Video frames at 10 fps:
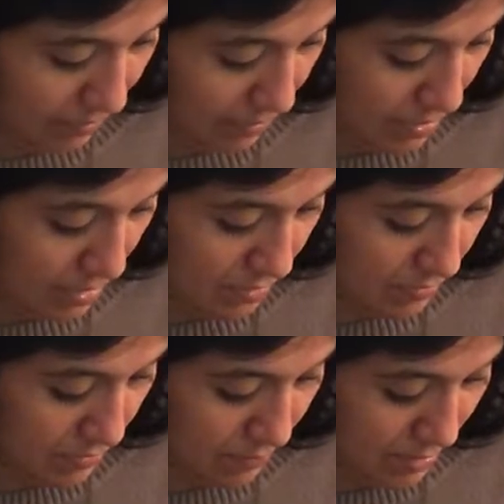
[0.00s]
Thanks
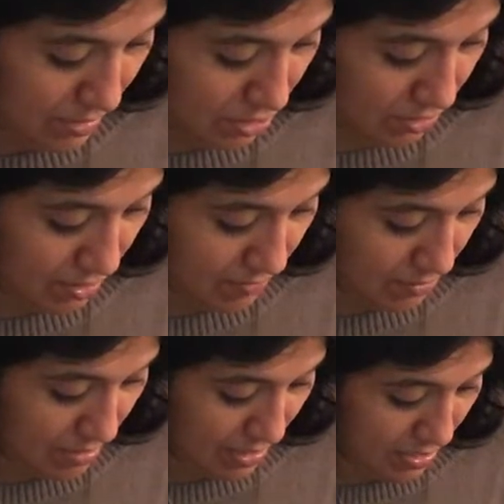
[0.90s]
so much, Kim. No,
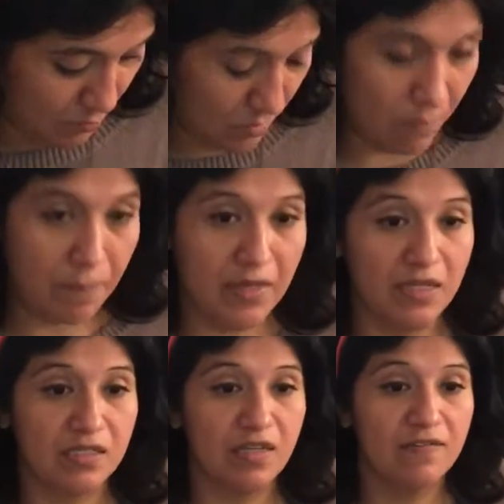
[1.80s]
yeah, I will
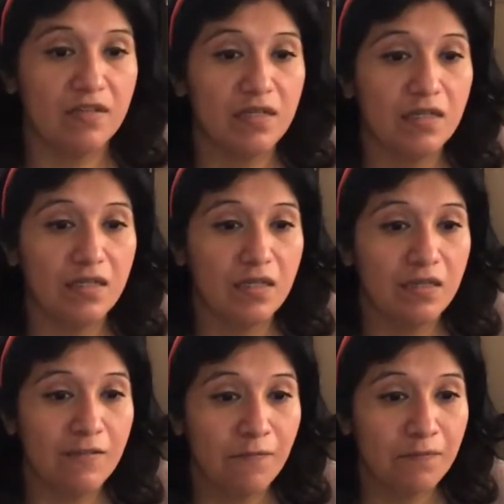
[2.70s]
be definitely.